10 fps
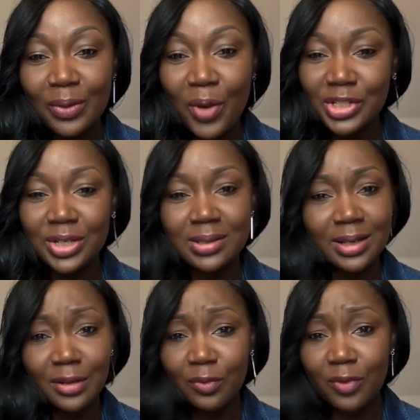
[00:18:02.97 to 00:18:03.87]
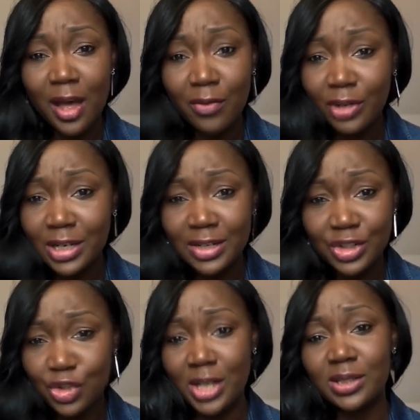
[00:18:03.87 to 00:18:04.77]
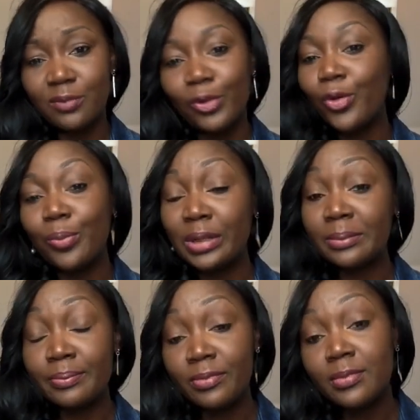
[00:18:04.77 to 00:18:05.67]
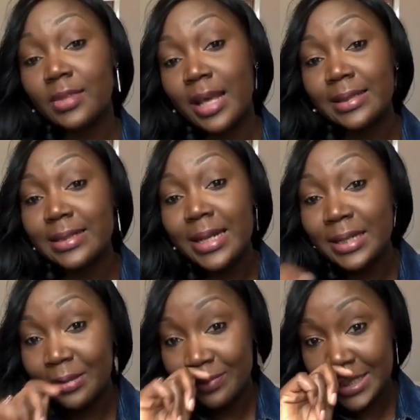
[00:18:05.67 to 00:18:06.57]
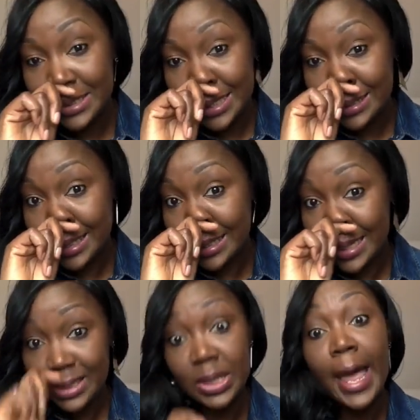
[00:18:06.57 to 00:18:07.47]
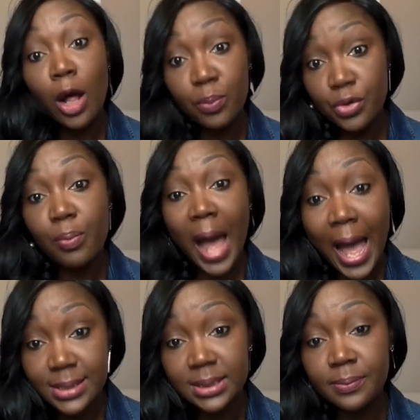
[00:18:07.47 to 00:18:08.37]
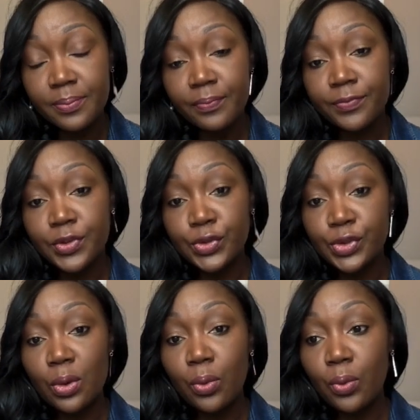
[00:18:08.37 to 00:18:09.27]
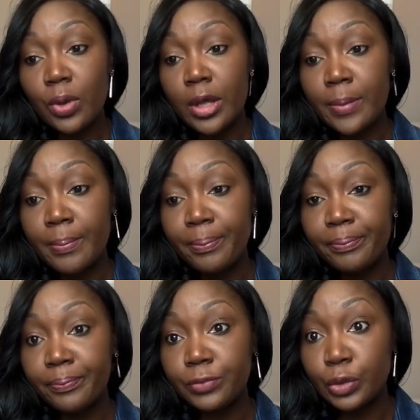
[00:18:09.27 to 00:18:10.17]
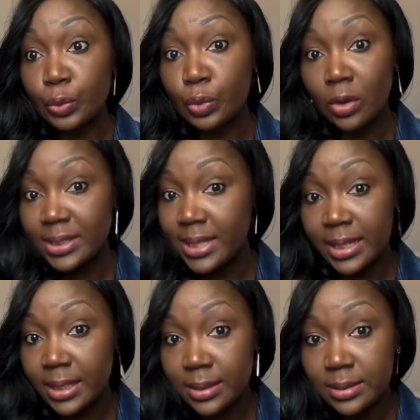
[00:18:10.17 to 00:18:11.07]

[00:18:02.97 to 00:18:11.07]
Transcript: questions that you found really stressful, but at the end of the day, they are there to help you pass. So do not take it,